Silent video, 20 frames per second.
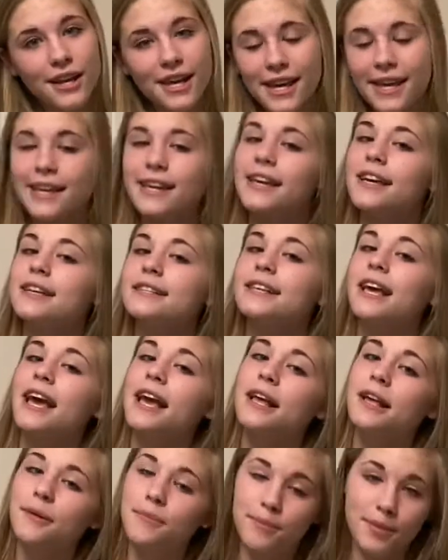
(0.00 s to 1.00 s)
he is
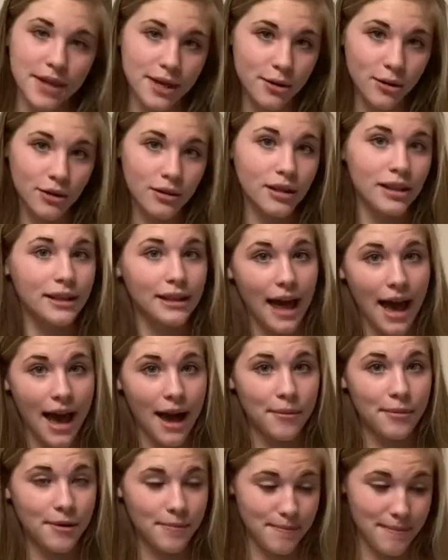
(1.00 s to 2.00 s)
a Beagle
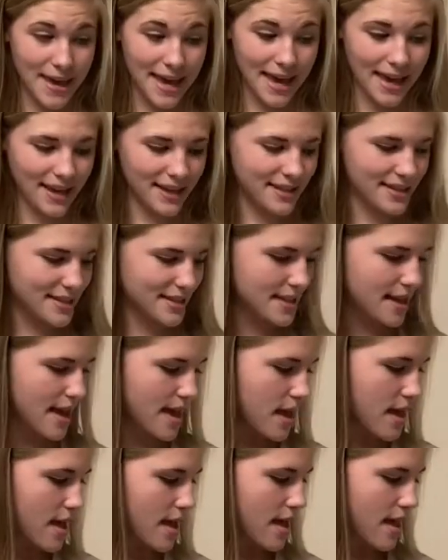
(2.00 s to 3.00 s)
Lab mix.
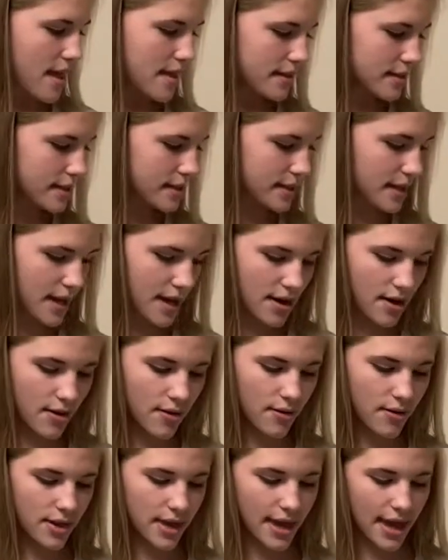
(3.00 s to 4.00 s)

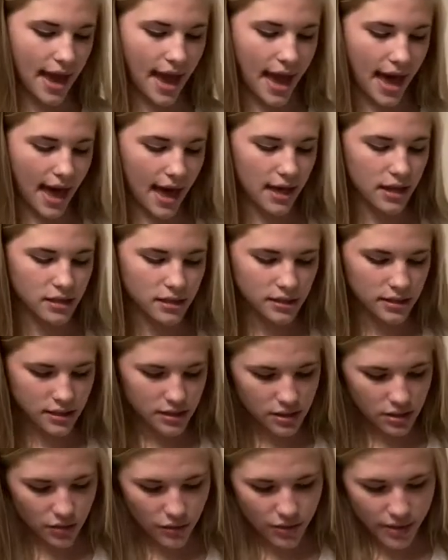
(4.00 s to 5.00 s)
So yeah,
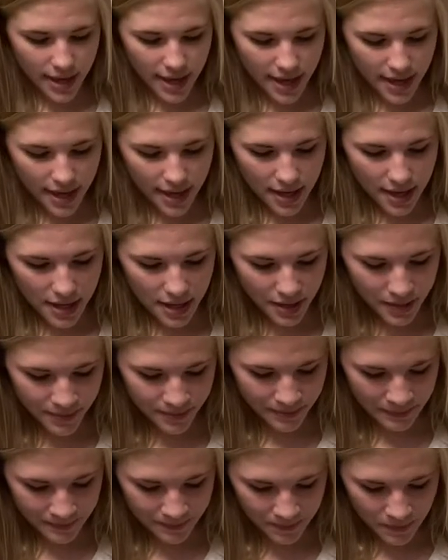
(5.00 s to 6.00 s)
so then
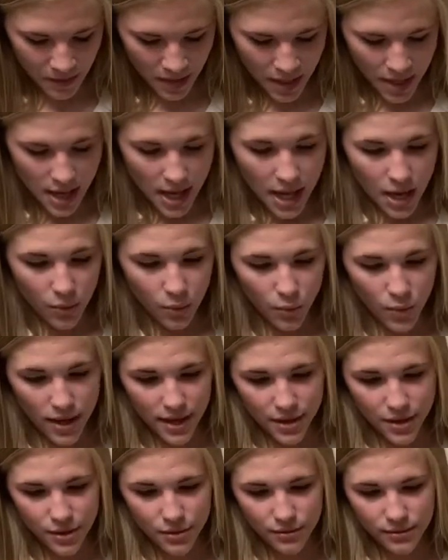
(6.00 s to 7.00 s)
we
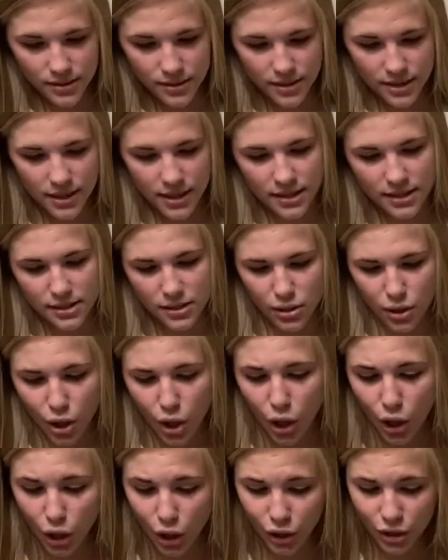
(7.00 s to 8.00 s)
use this
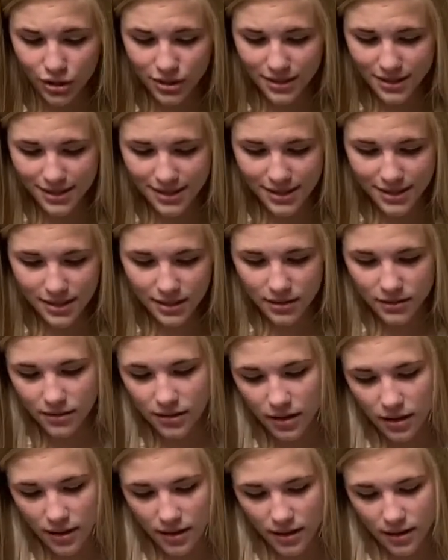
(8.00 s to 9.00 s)
Hartz
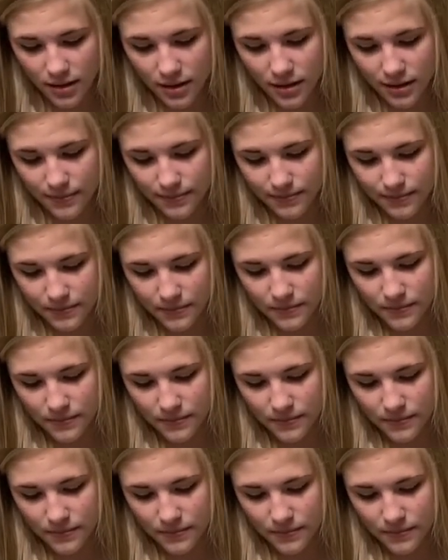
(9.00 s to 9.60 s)
um,